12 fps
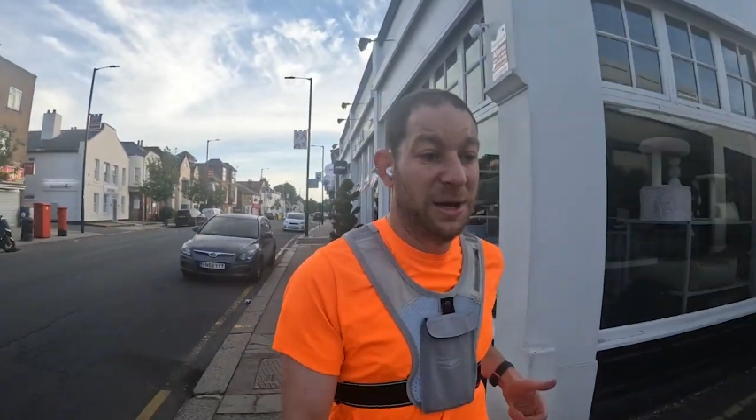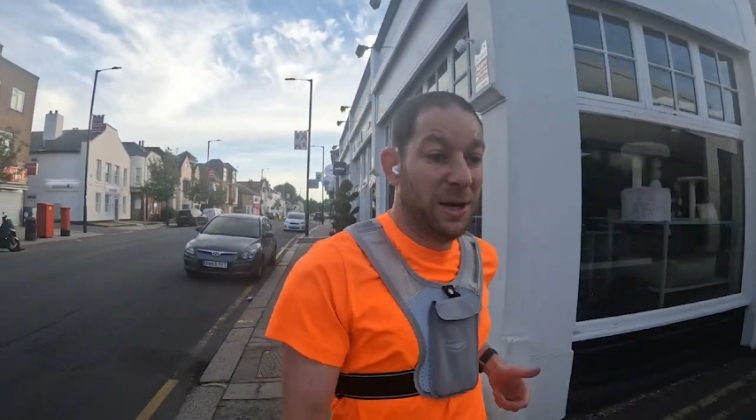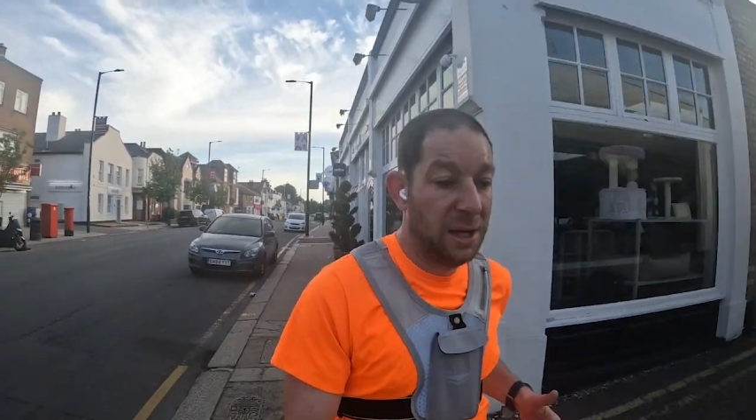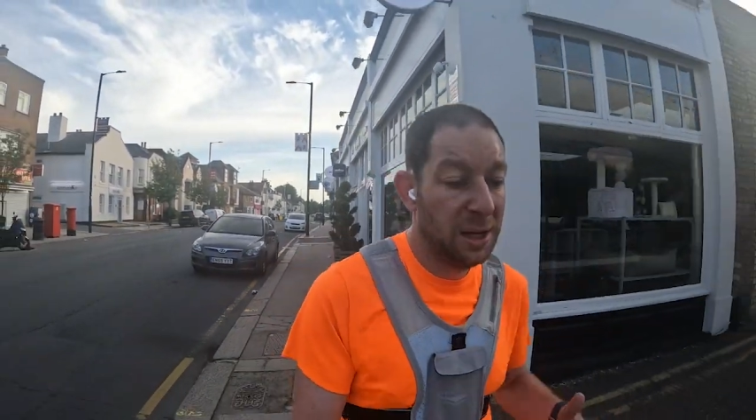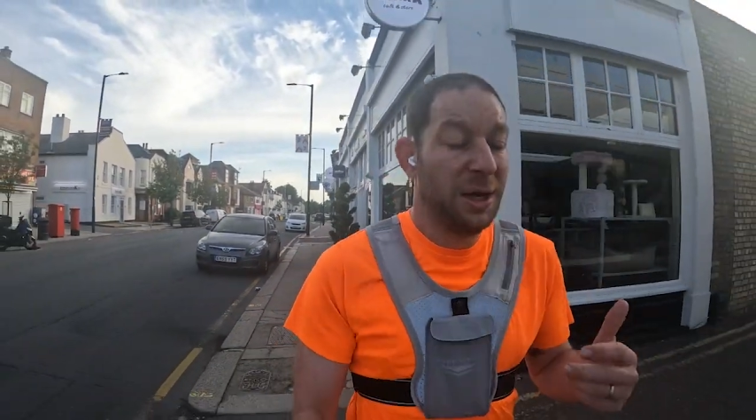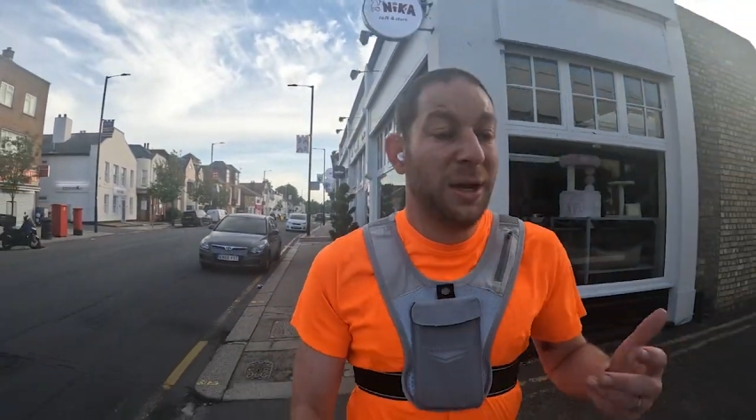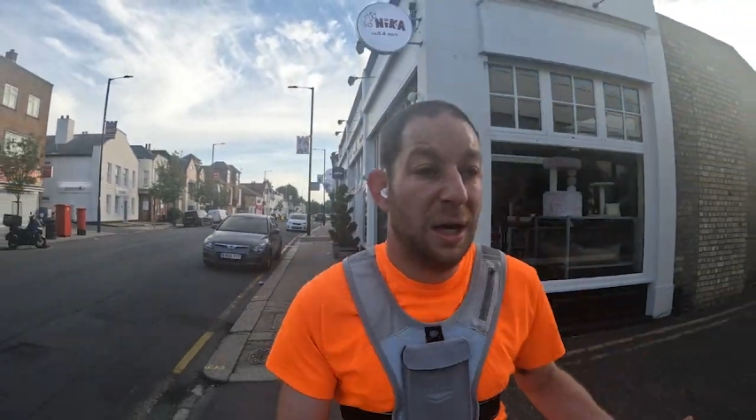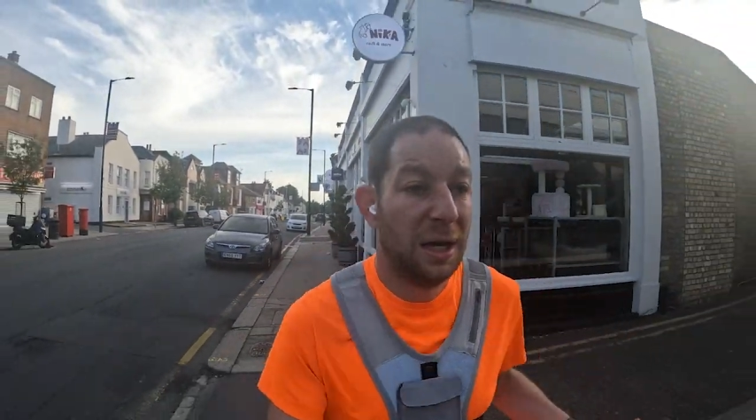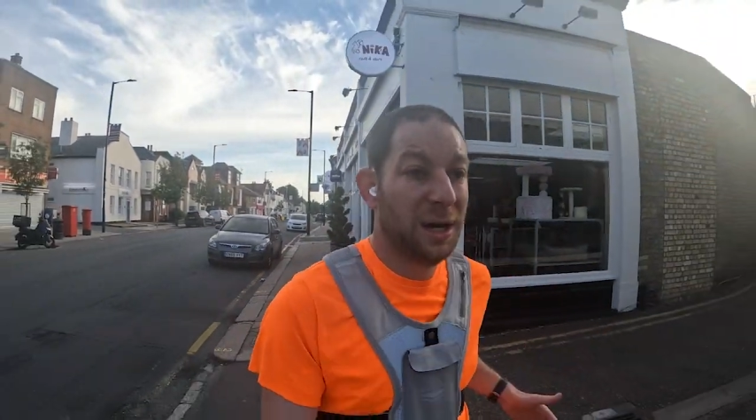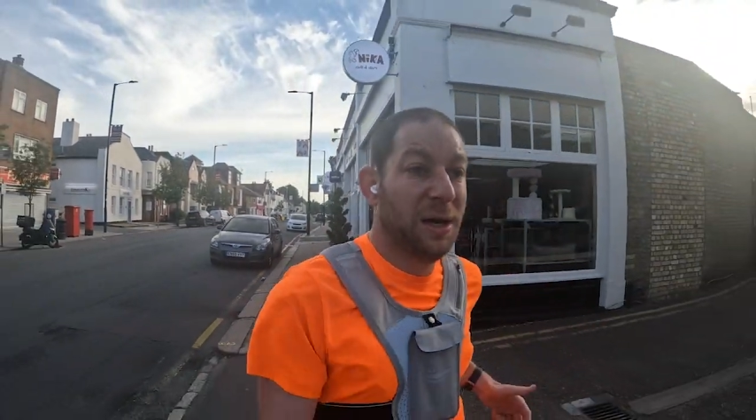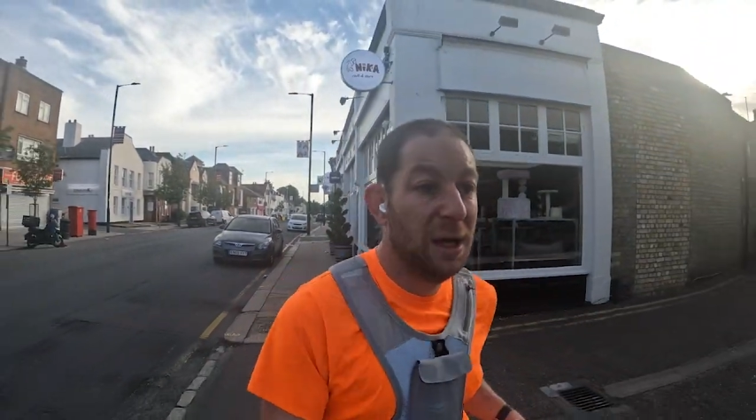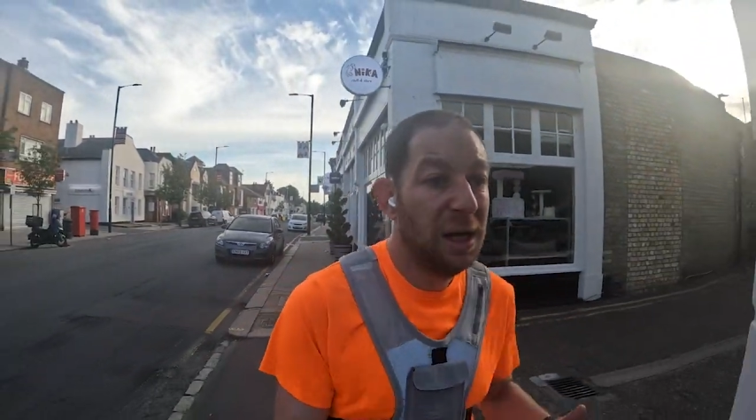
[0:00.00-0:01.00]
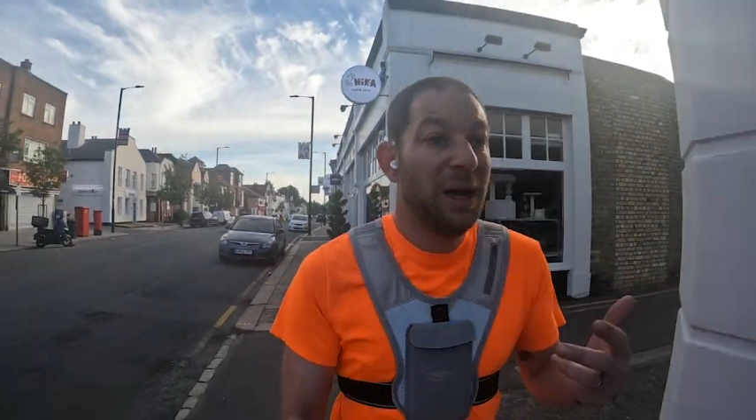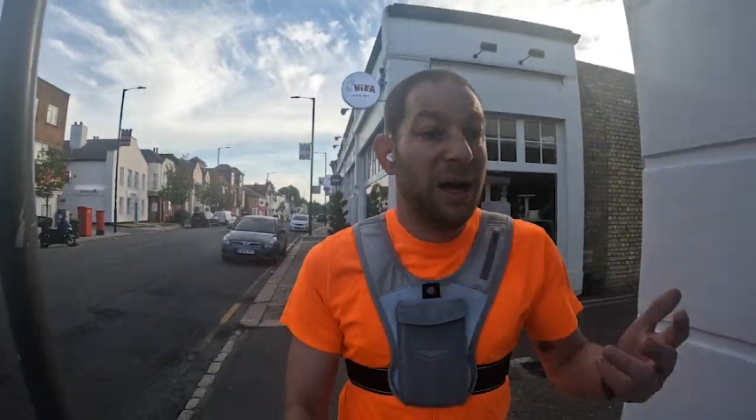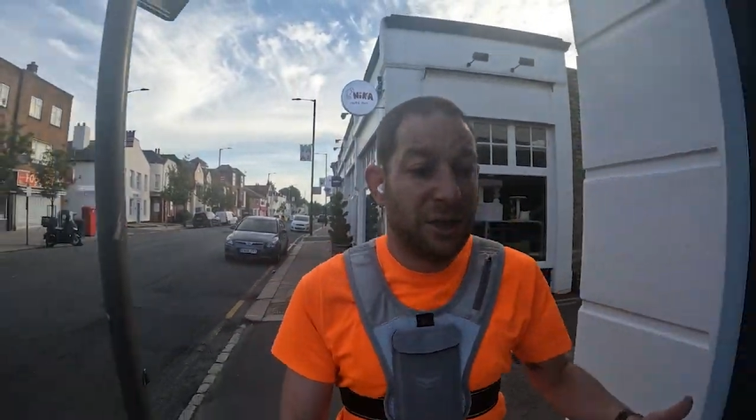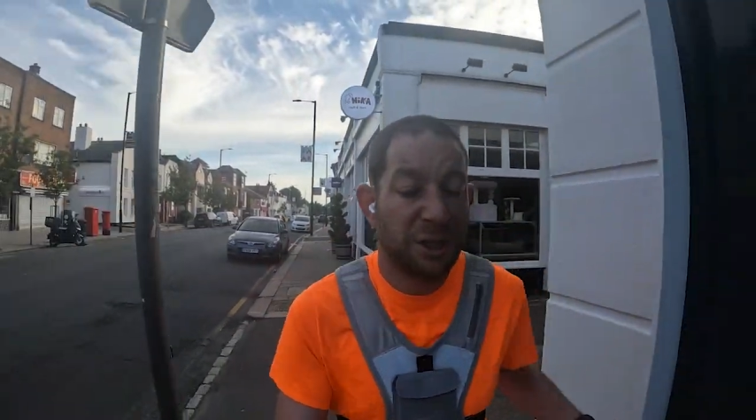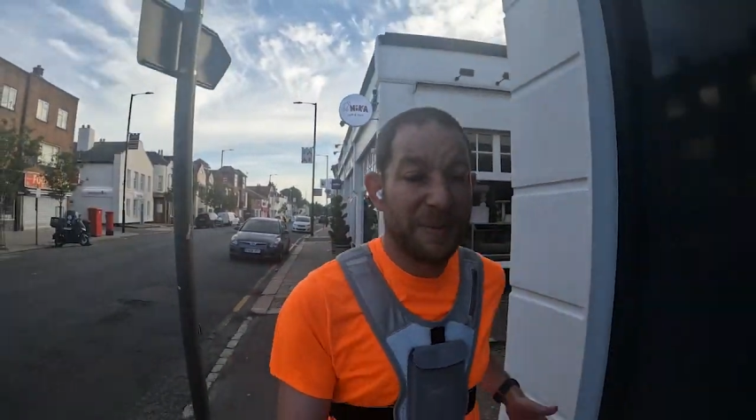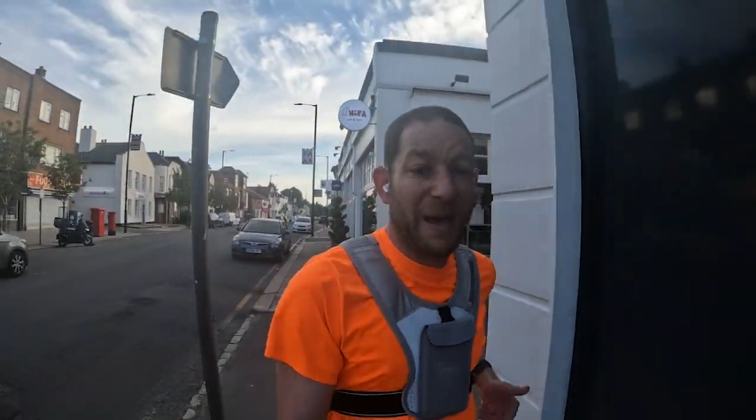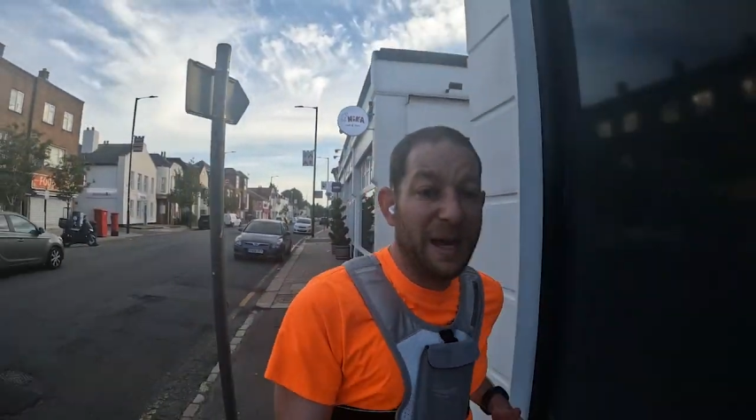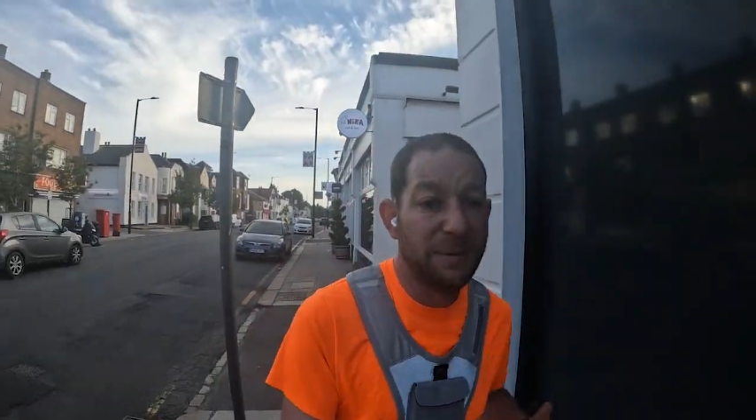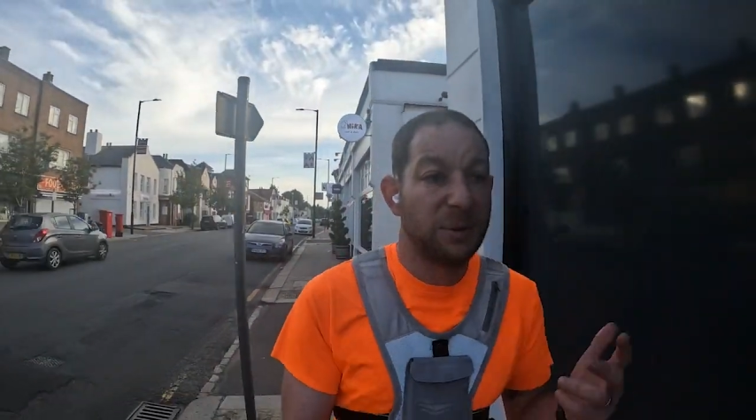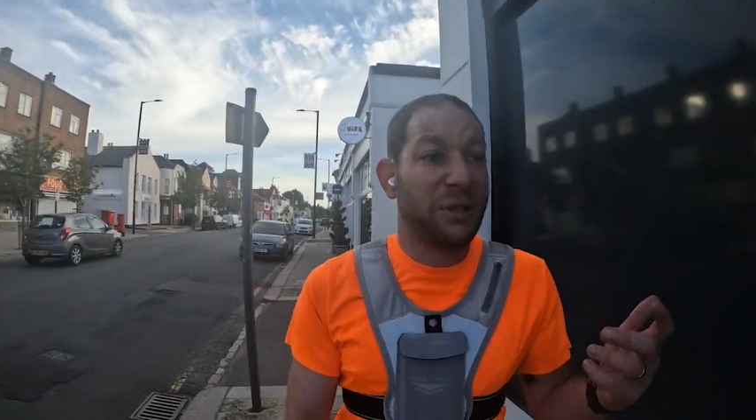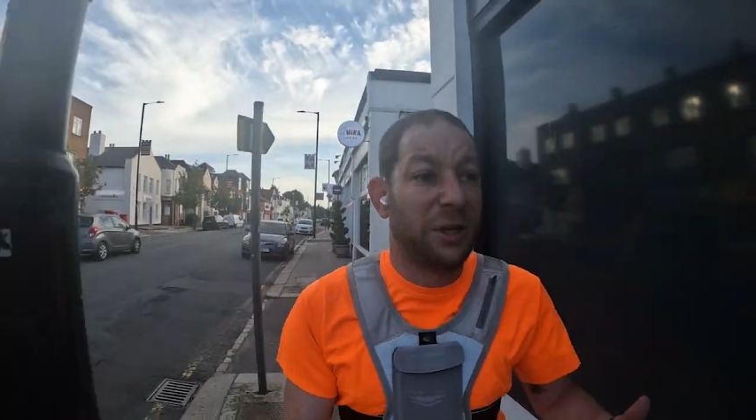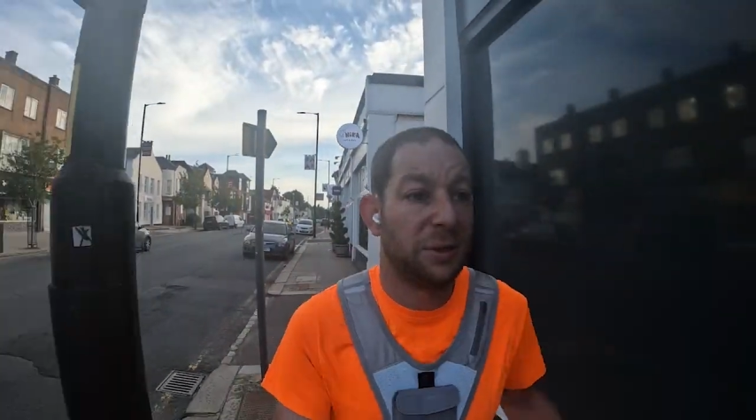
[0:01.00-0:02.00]
and just be
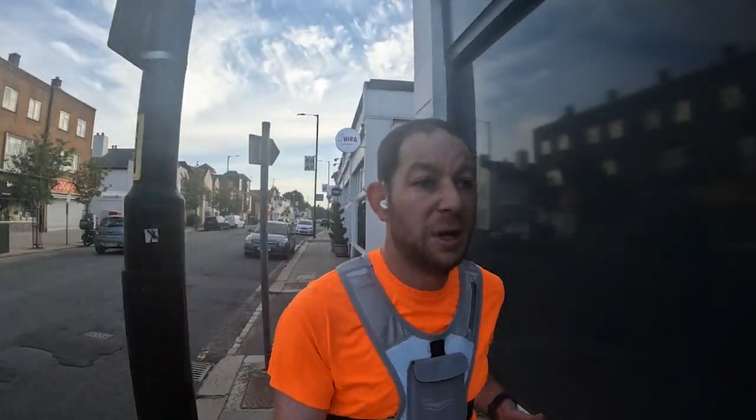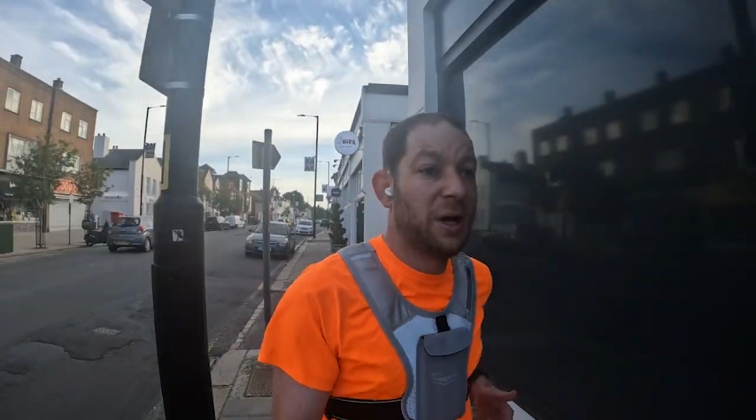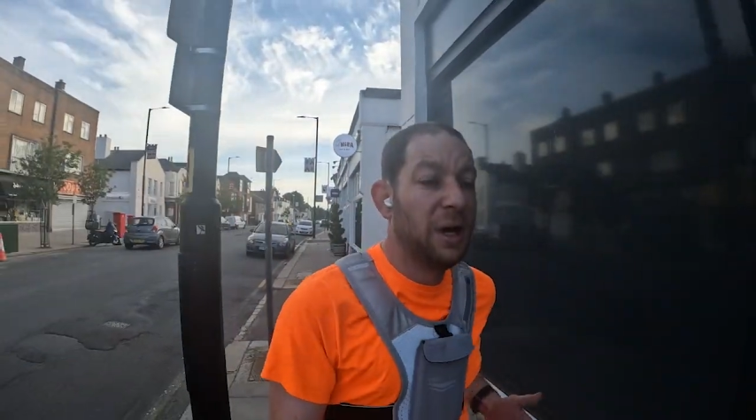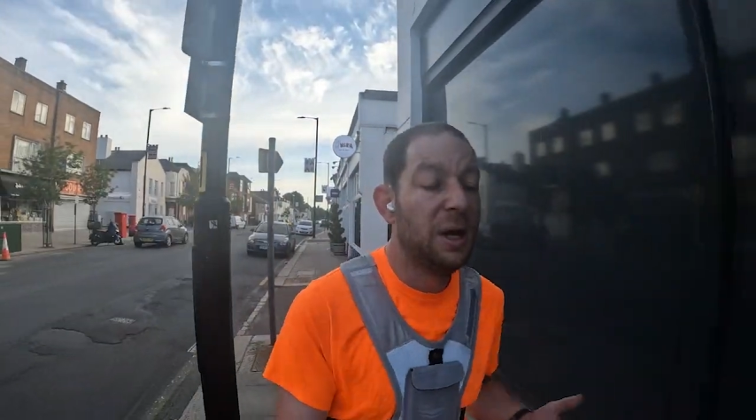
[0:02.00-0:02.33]
able to